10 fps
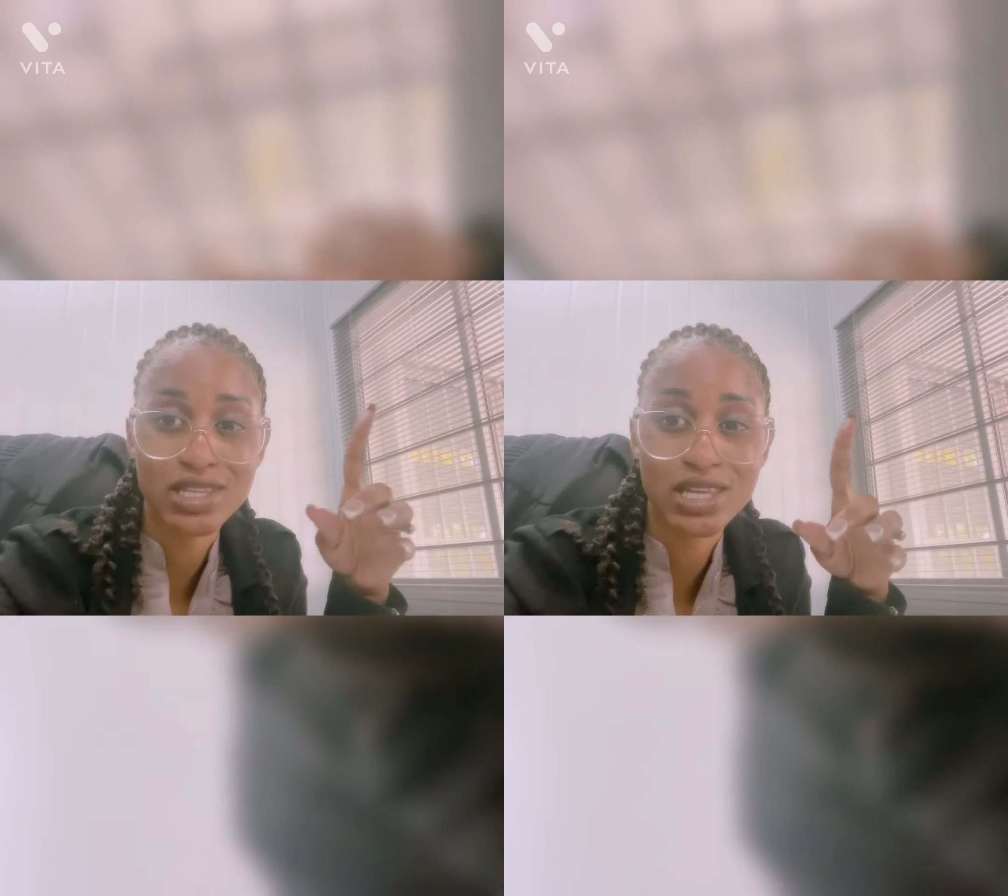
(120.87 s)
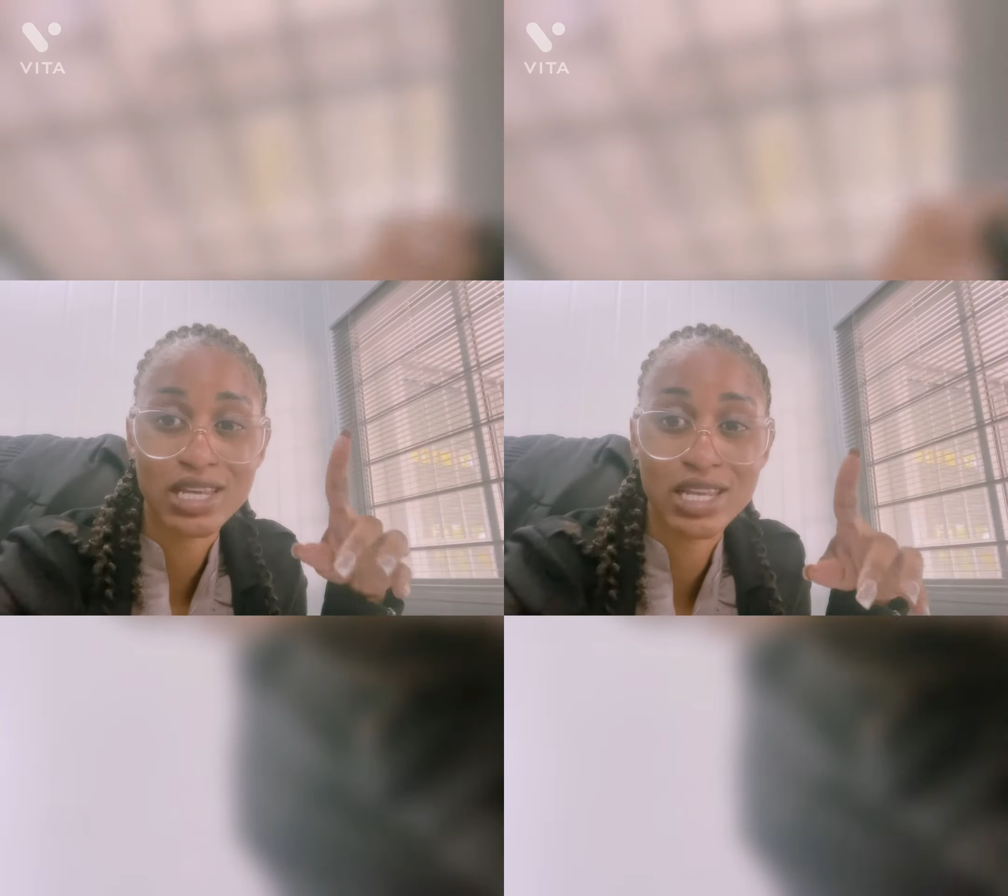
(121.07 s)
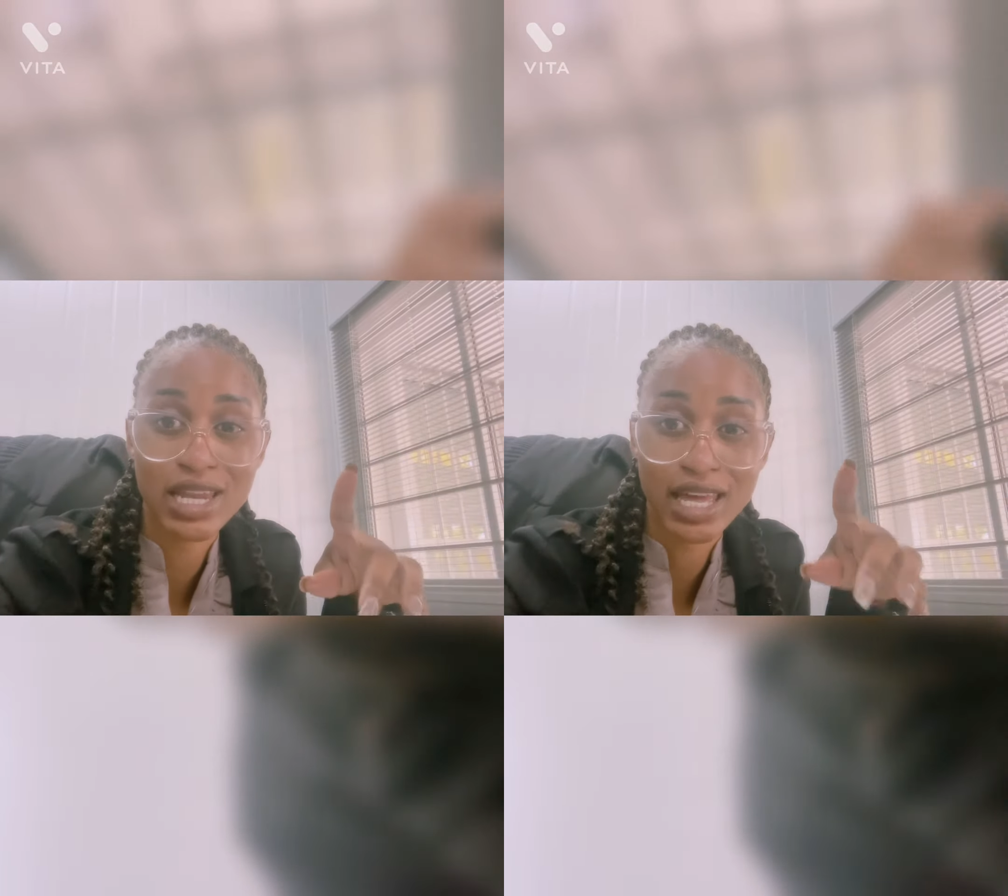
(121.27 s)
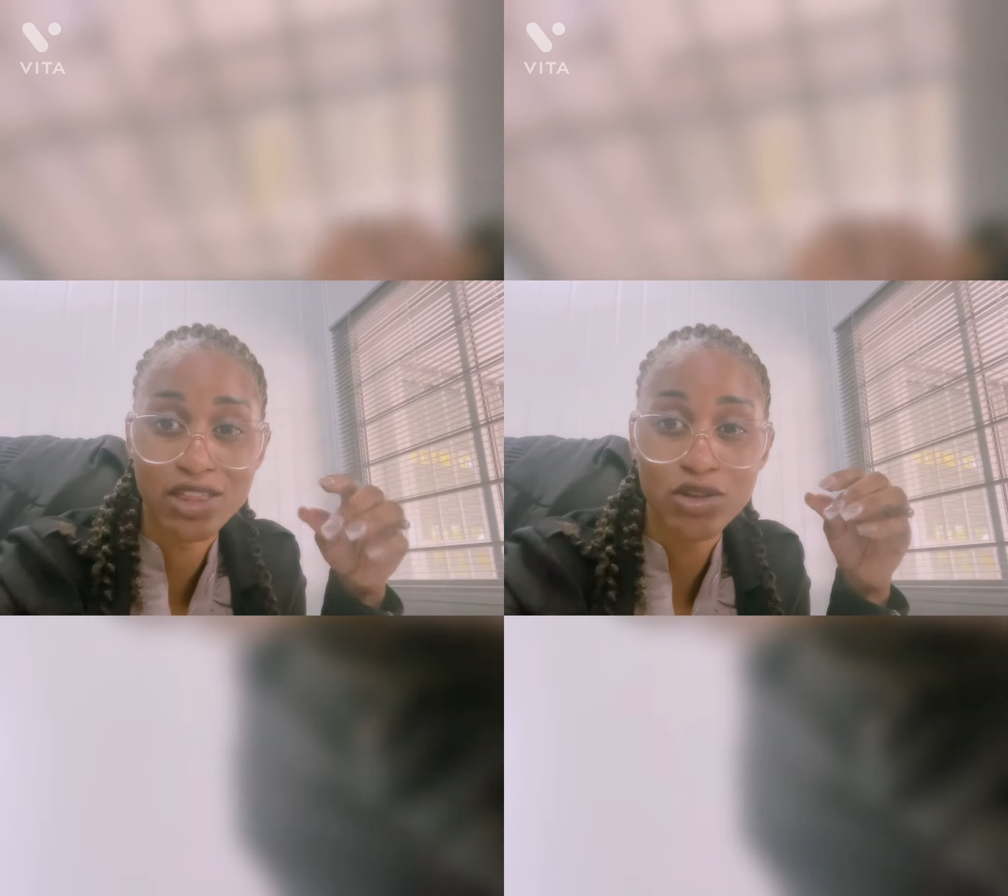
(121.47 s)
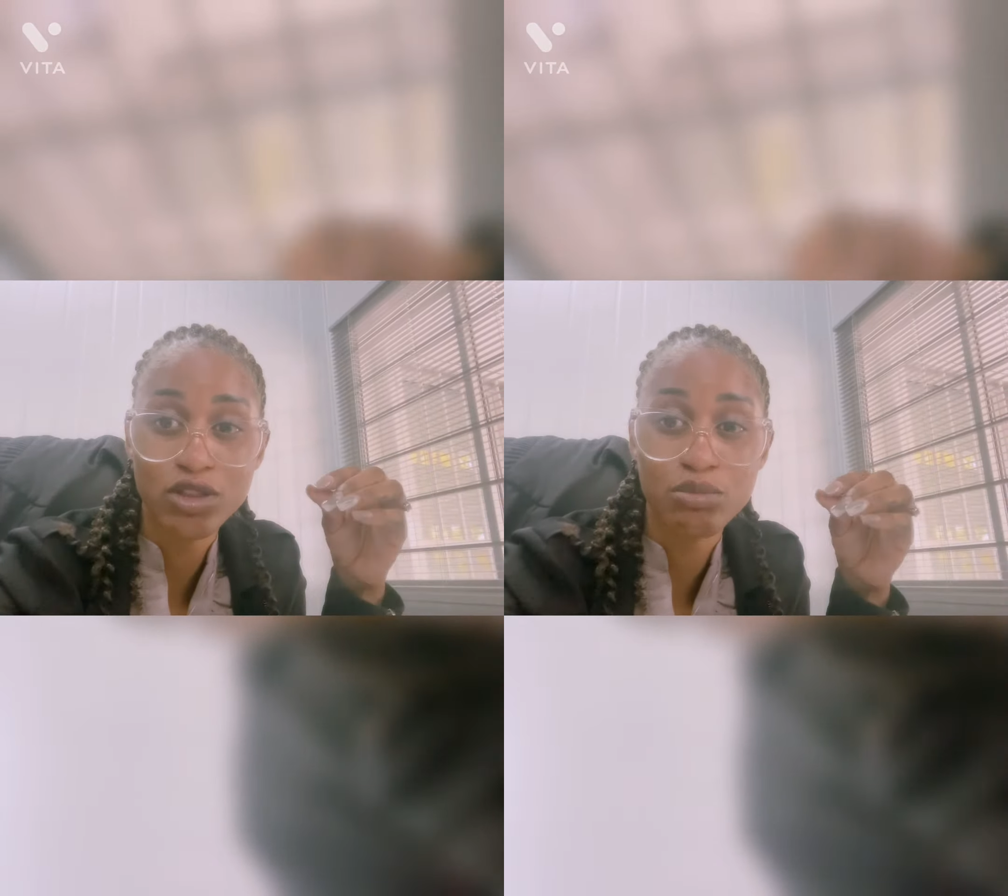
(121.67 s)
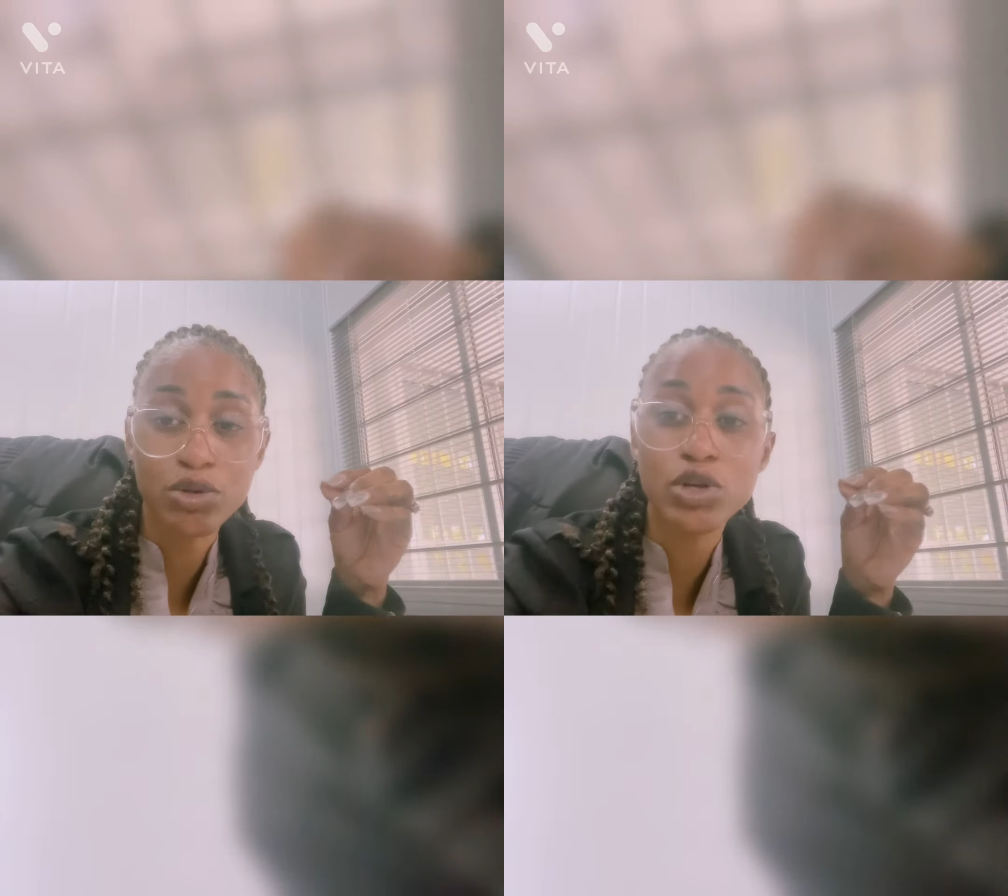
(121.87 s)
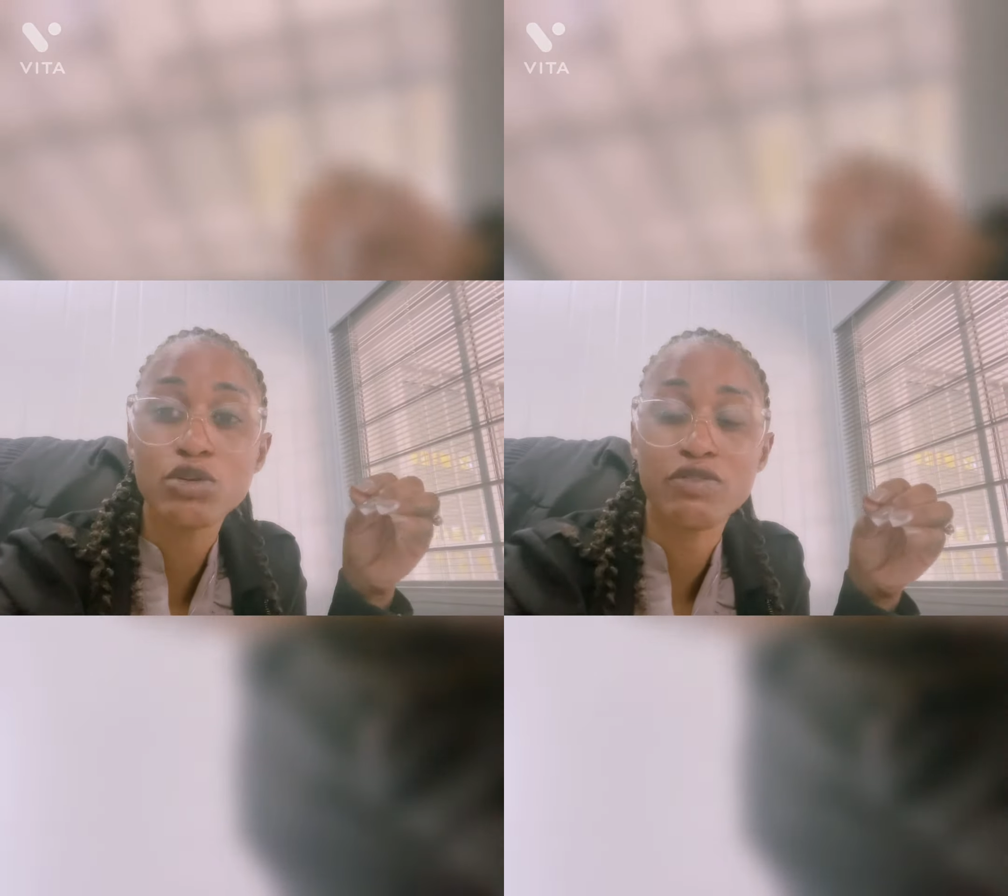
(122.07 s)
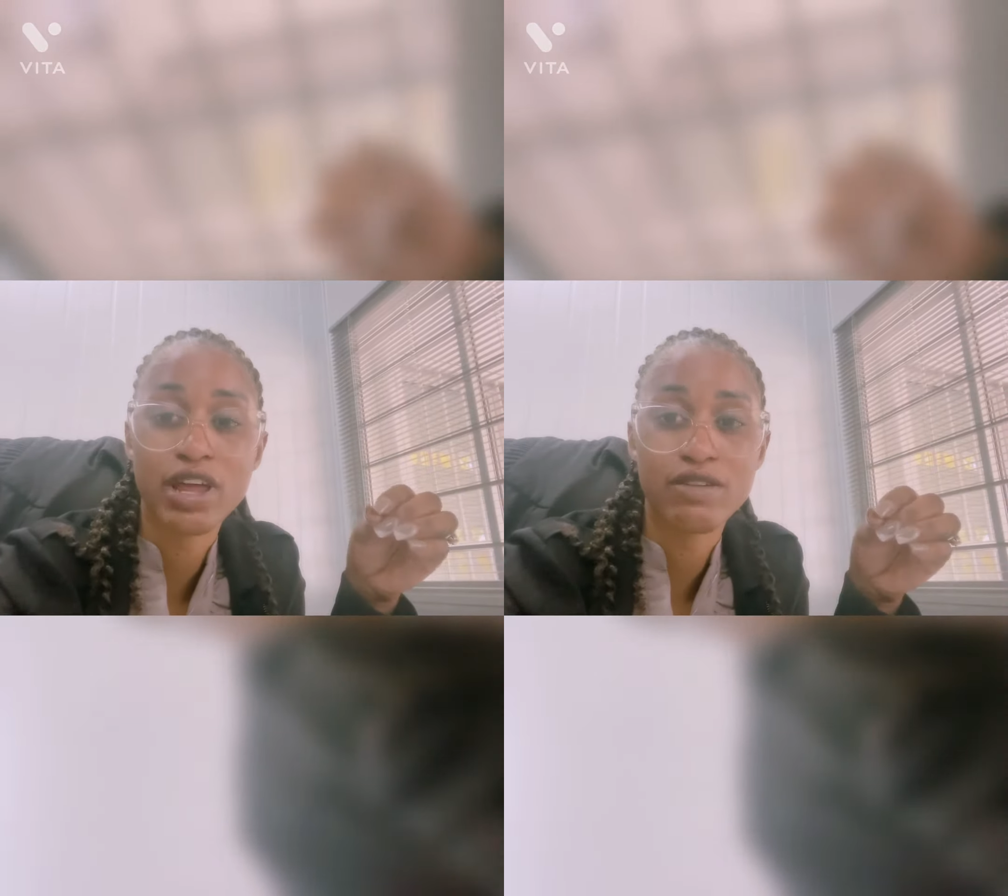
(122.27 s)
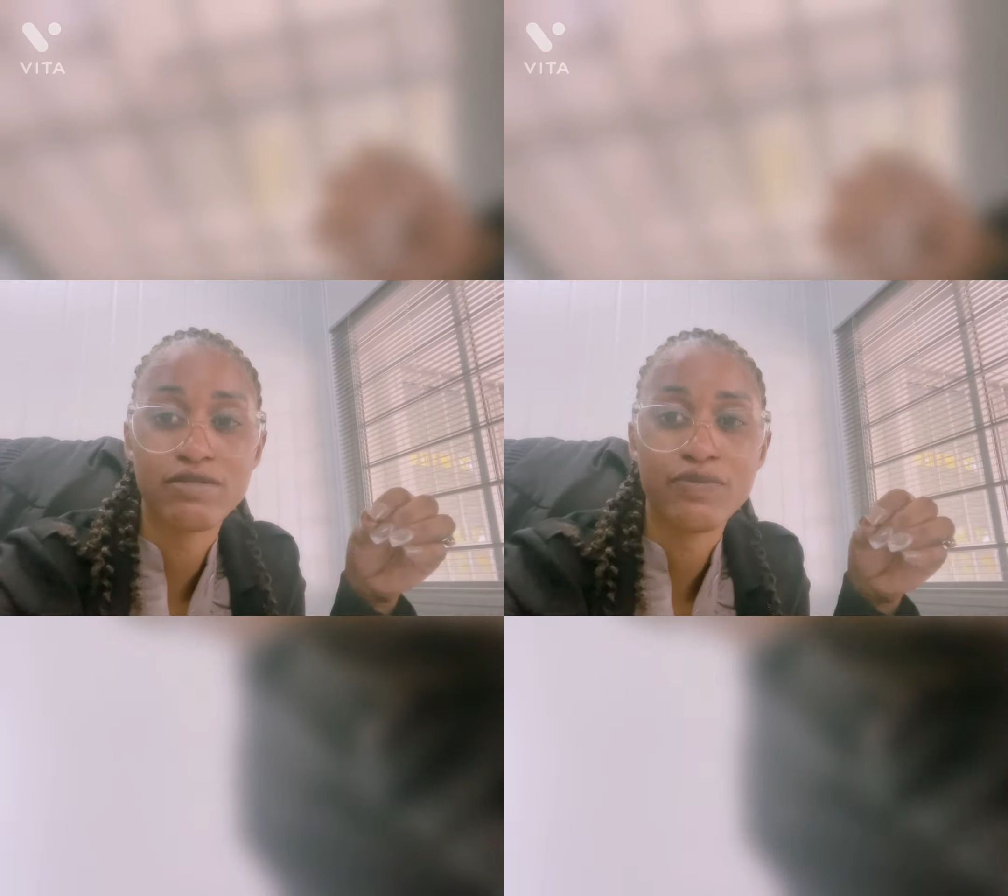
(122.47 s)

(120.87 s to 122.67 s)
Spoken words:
the length or the period of life